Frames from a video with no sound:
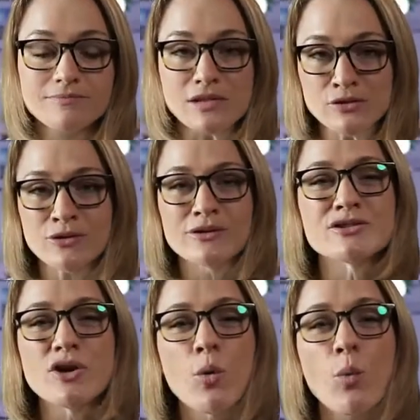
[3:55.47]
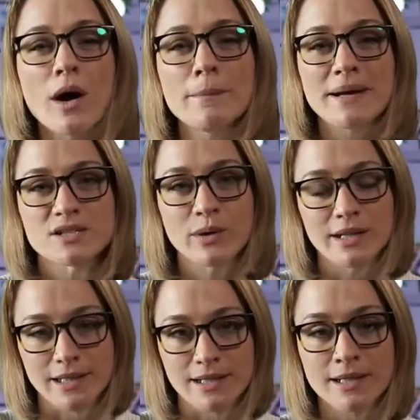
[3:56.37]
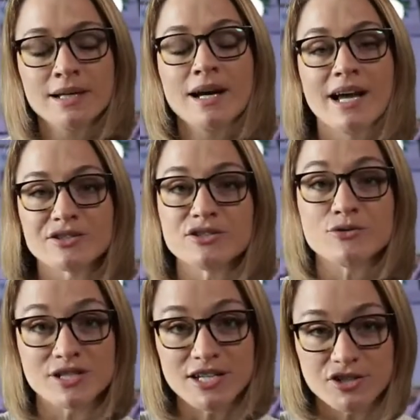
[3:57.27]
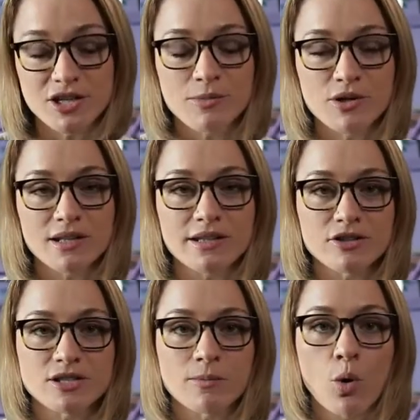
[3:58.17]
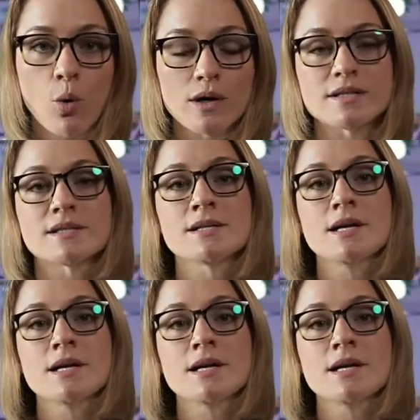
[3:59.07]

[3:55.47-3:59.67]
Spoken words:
So there's no one best way to lead. I actually do teach a community leadership course,